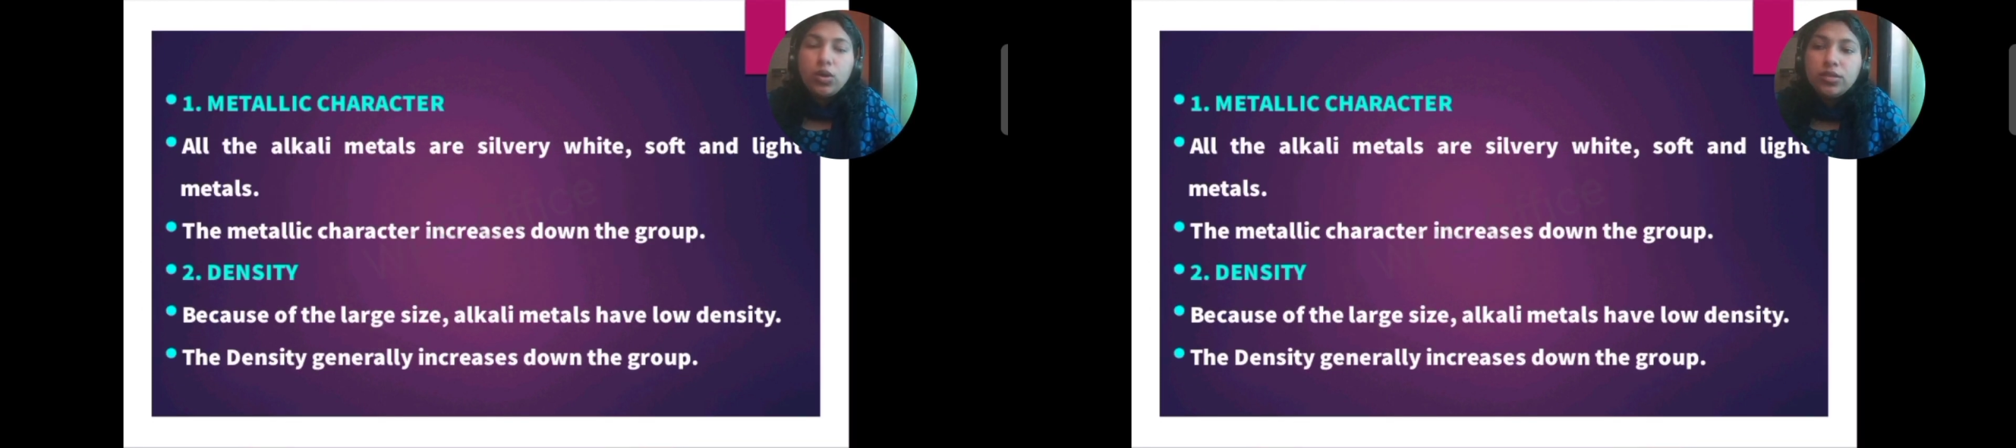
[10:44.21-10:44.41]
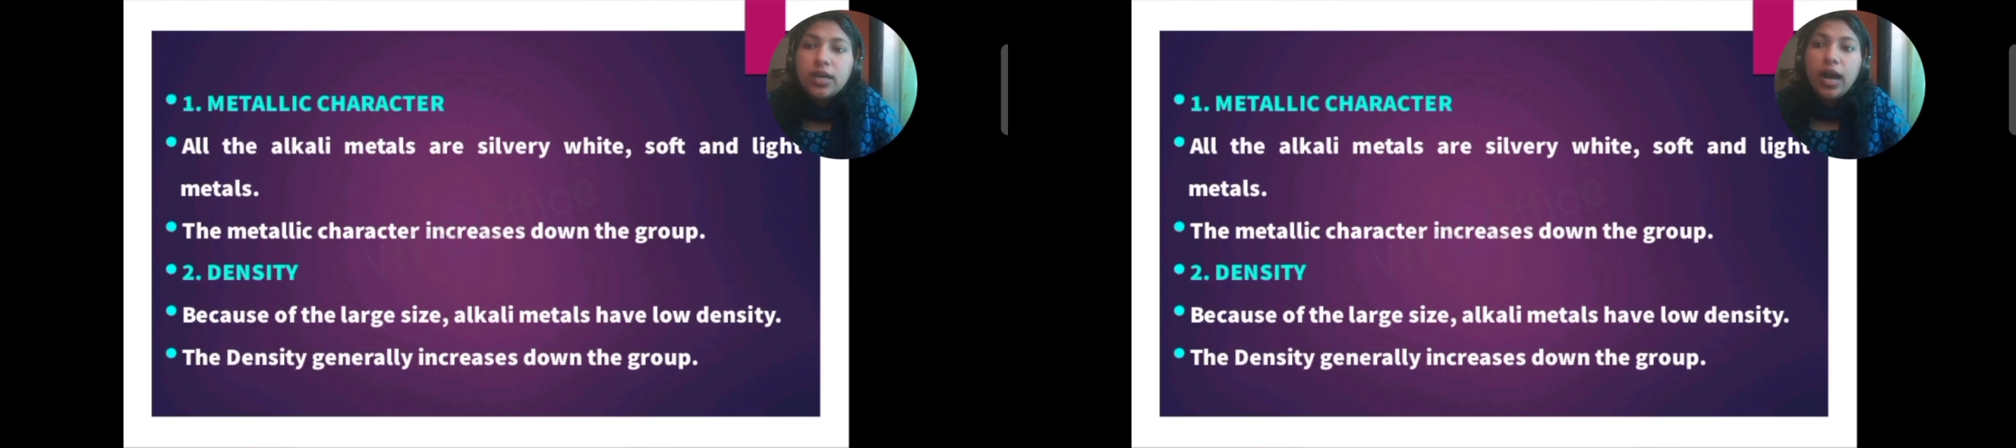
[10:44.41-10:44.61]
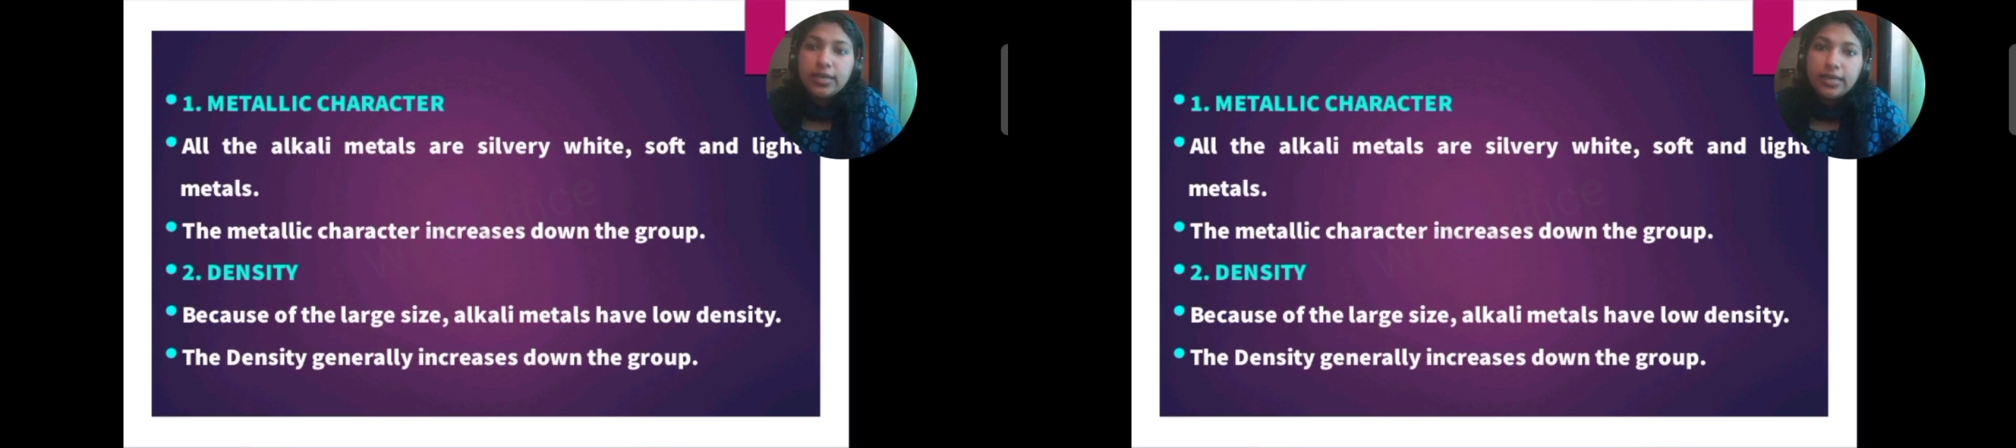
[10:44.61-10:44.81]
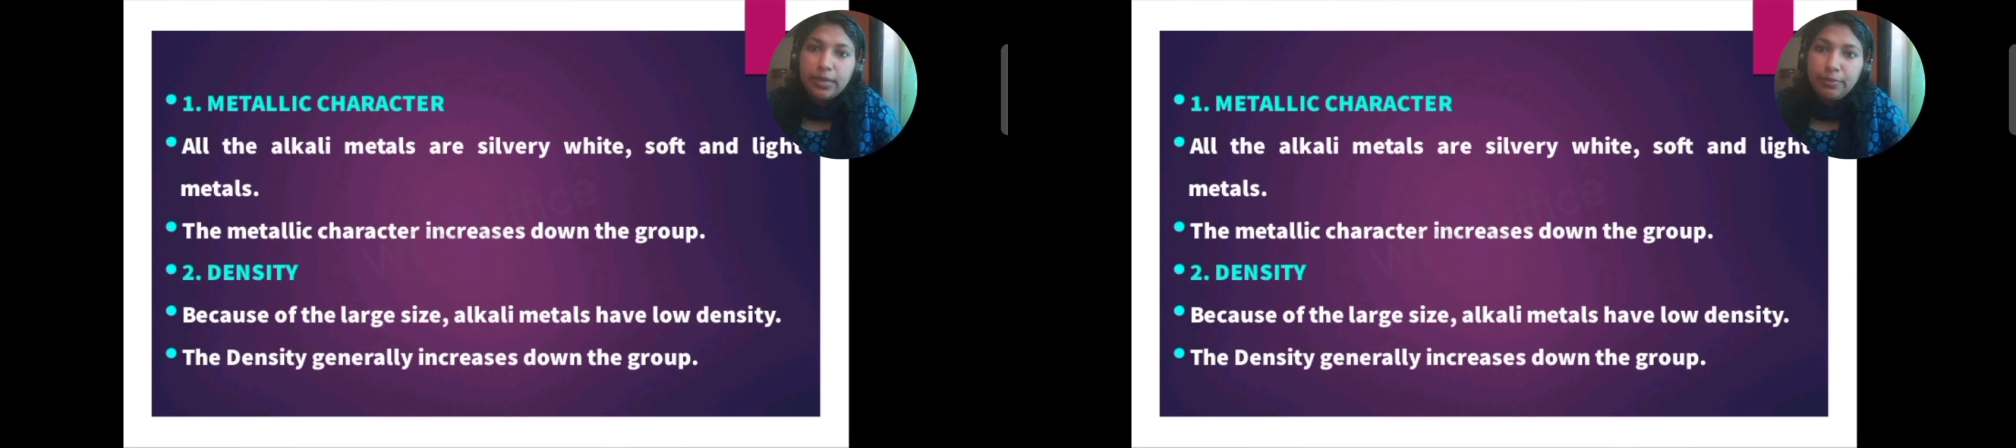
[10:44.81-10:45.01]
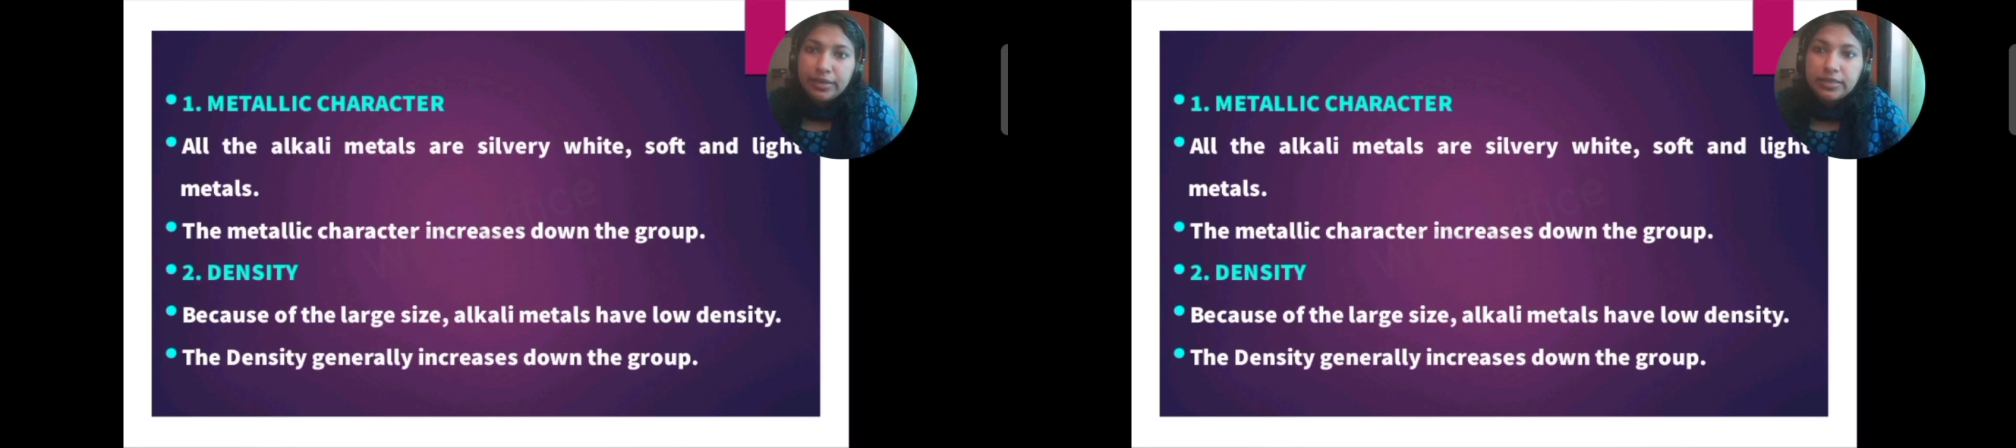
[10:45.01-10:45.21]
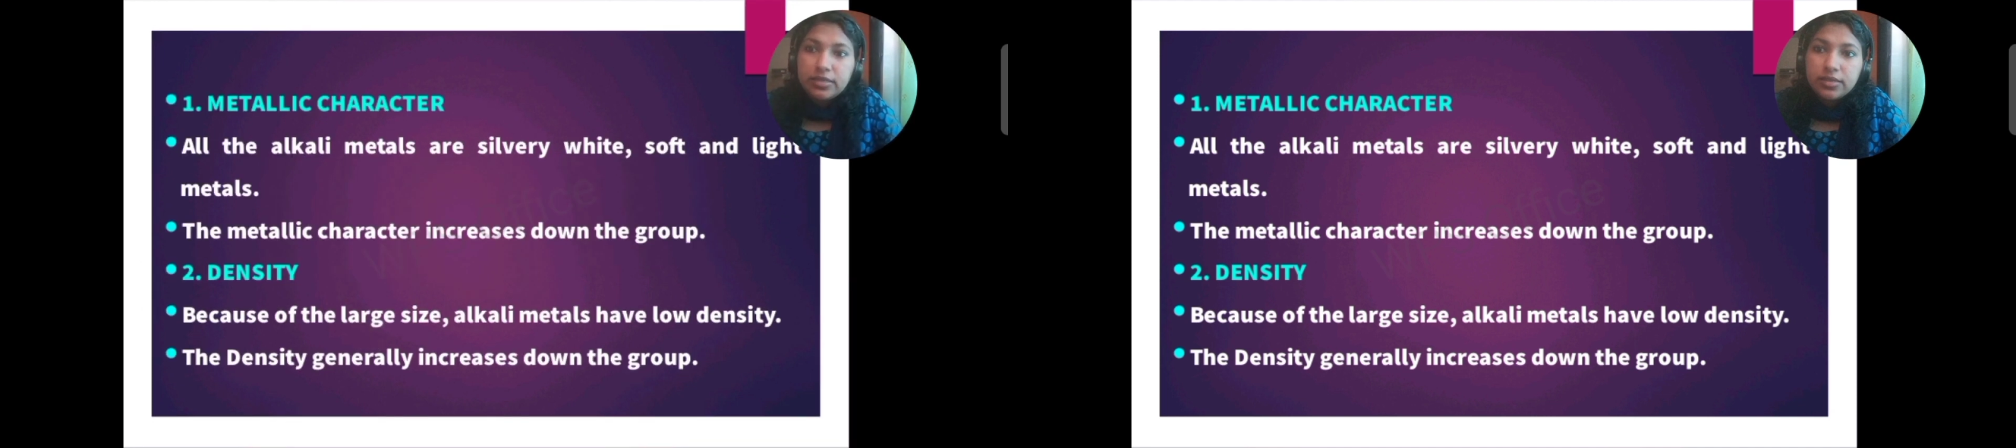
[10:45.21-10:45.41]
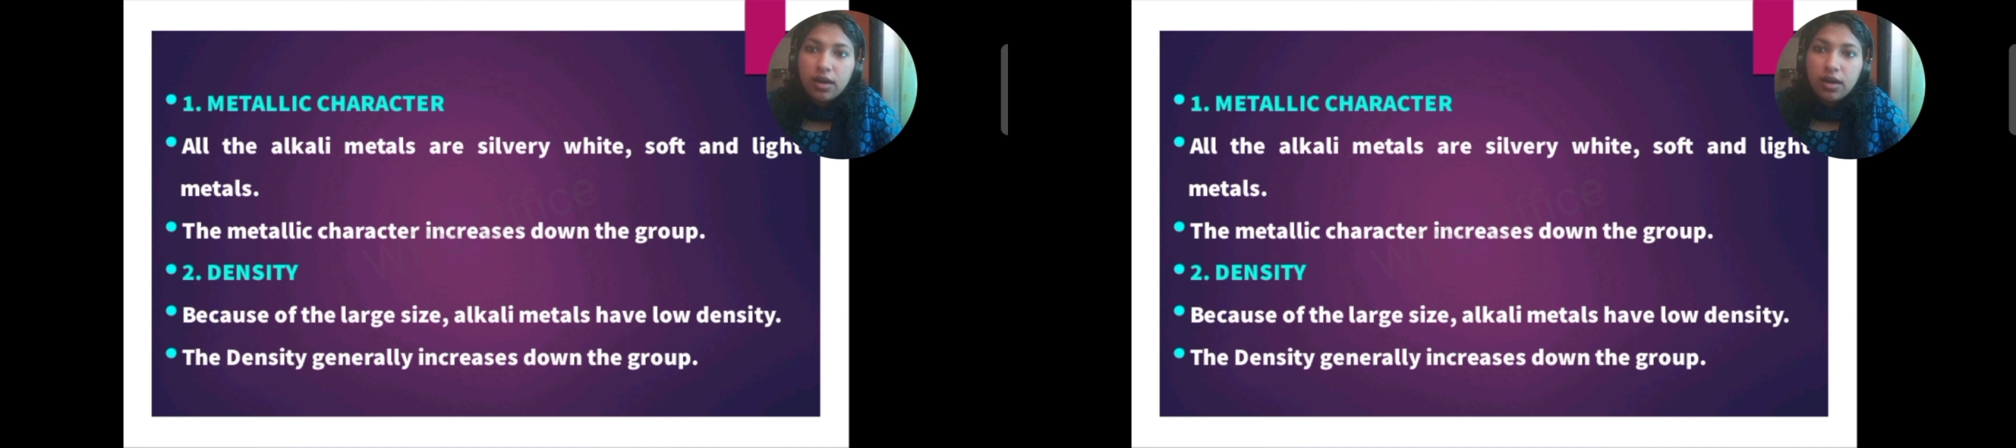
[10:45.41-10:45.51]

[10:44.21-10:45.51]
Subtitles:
the alkali metals